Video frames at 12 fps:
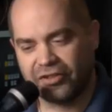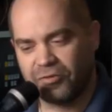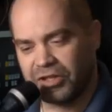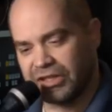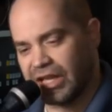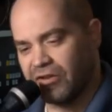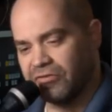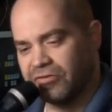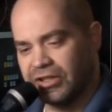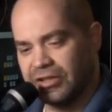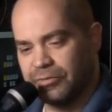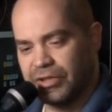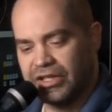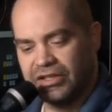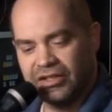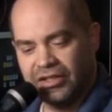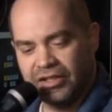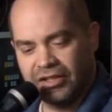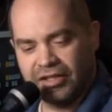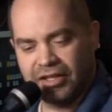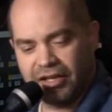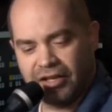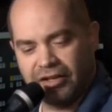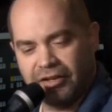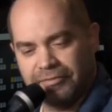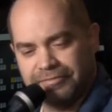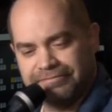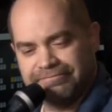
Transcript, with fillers: slowing down a little bit. Uh, uh,